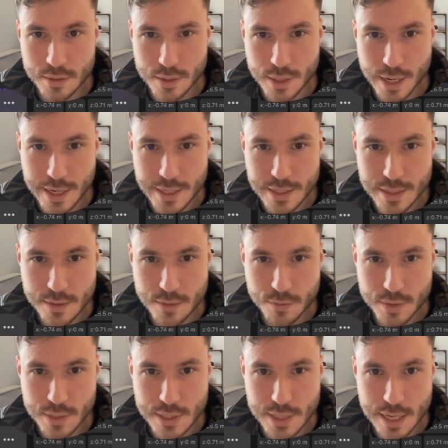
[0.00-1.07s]
nice
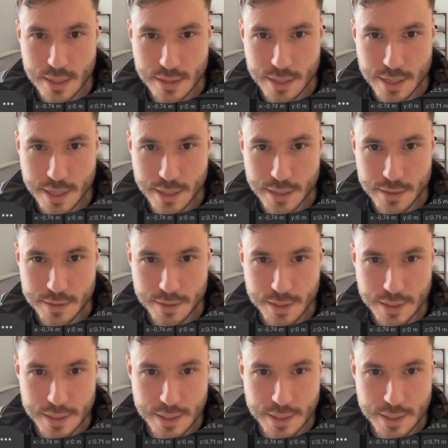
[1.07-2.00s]
result here,